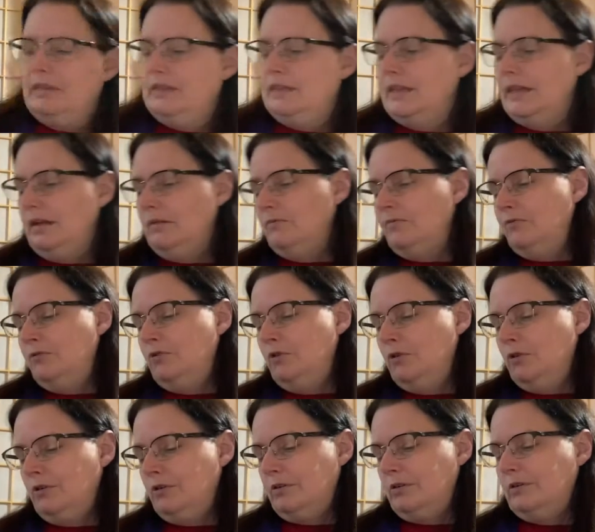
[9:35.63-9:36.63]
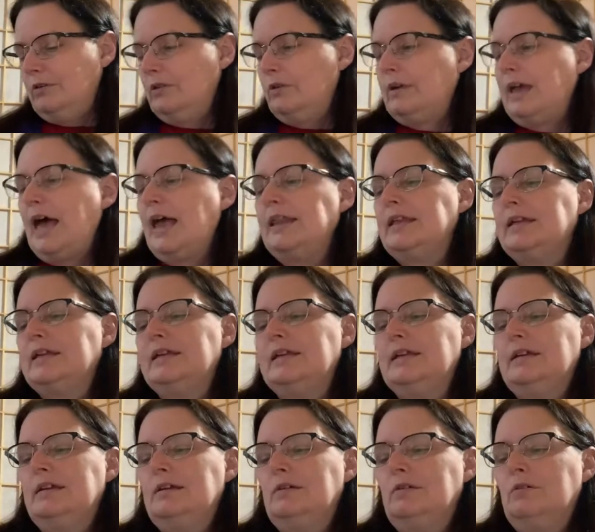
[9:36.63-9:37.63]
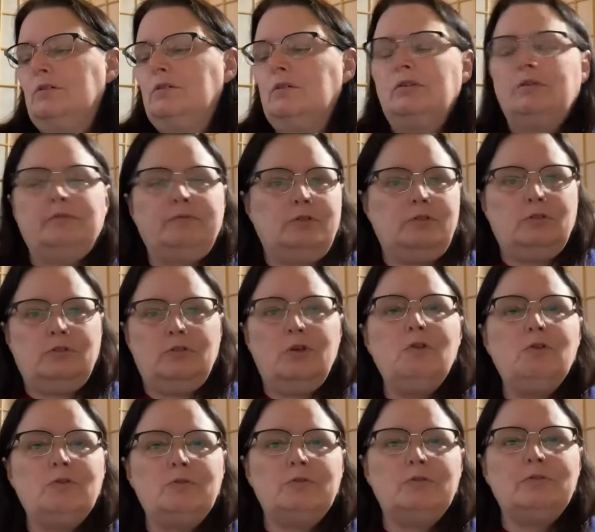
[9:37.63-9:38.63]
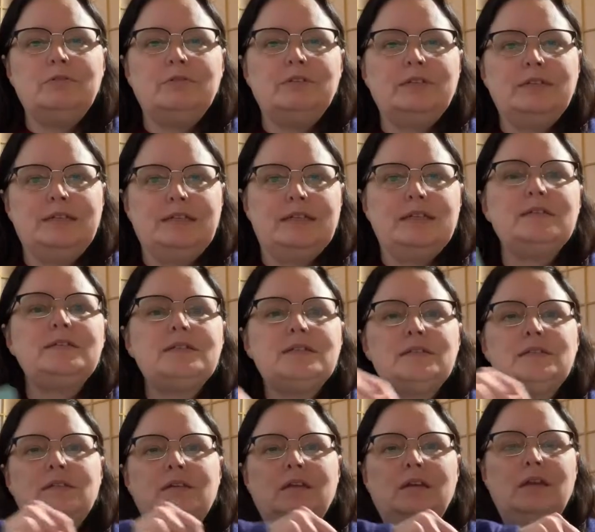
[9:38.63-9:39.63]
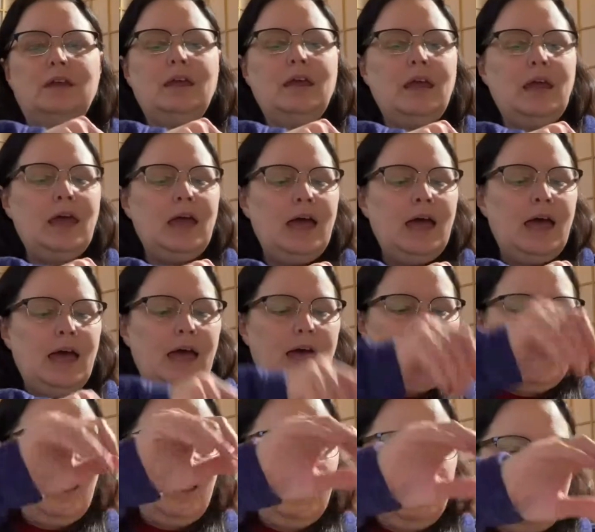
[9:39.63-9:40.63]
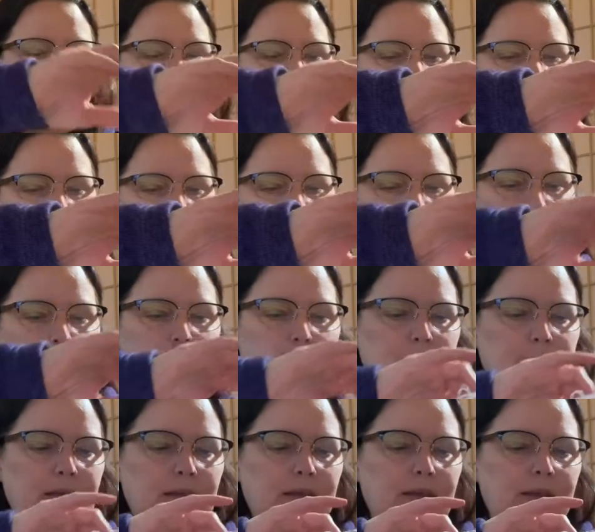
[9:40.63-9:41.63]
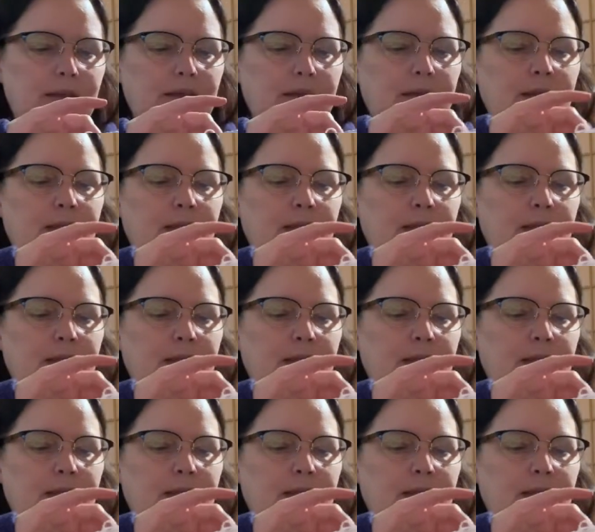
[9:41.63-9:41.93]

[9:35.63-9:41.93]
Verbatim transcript: them for locality or for localness, um, this would be